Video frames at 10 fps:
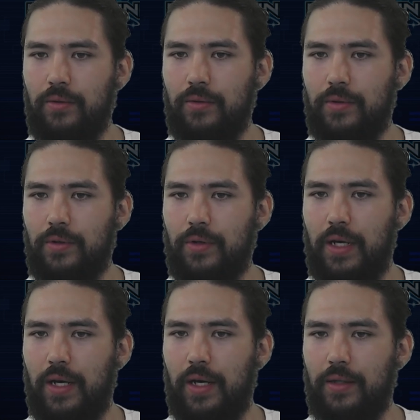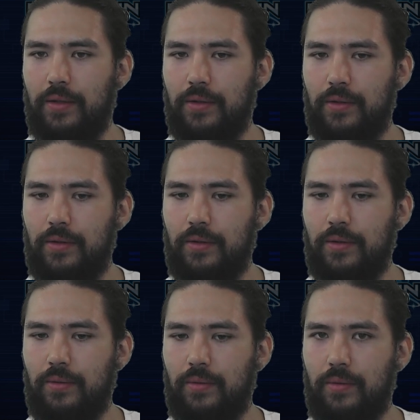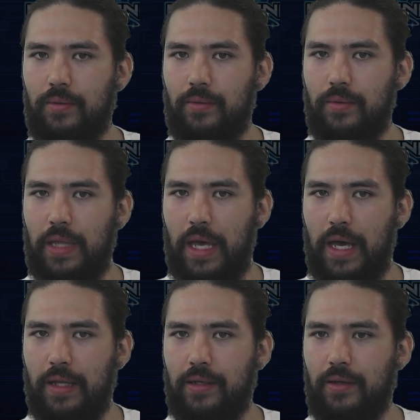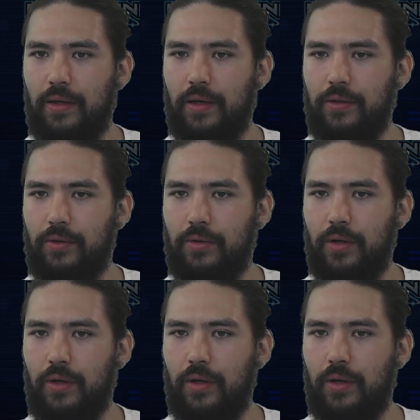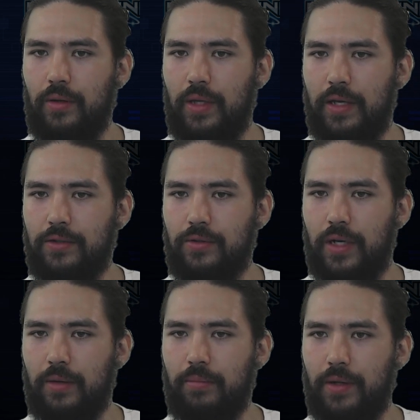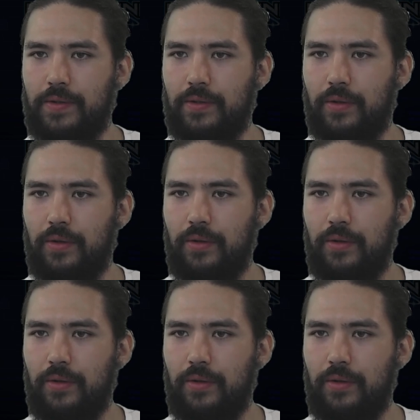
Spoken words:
you're not that. You're a extra deck monster.